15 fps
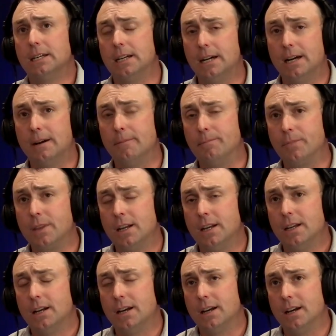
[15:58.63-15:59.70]
Then
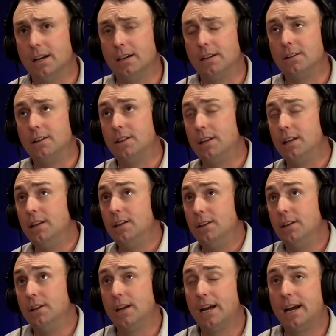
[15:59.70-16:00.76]

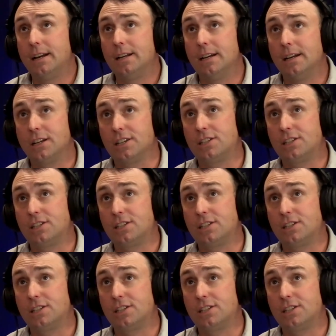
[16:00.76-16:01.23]
you had